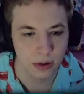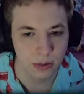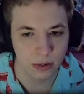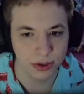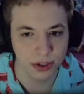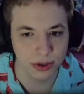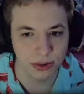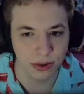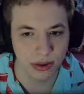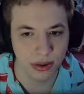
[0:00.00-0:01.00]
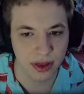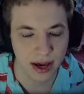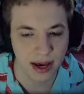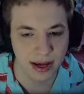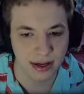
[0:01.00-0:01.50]
We'll do
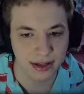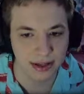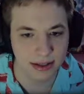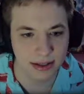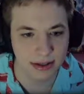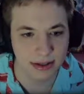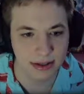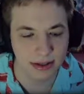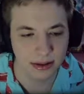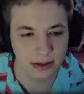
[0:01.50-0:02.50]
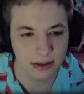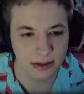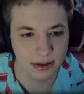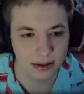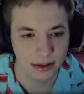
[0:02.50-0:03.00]
that.
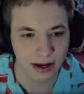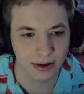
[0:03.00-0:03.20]
I